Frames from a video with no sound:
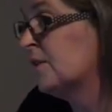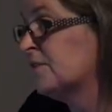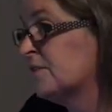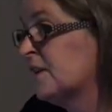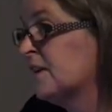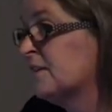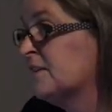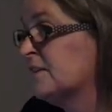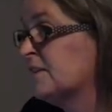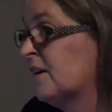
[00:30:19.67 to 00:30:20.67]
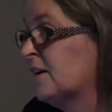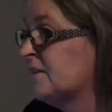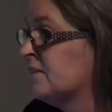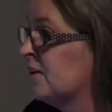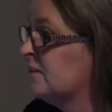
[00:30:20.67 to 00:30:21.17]
societies are.
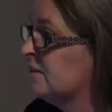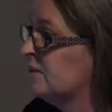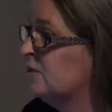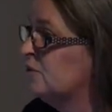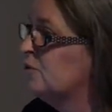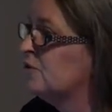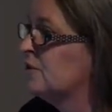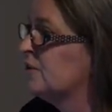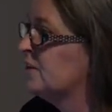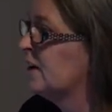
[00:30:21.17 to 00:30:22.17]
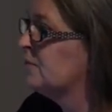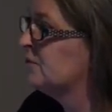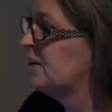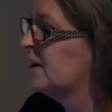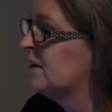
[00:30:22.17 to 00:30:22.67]
It's not a neutral type
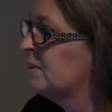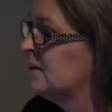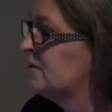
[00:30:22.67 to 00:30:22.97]
of data, but it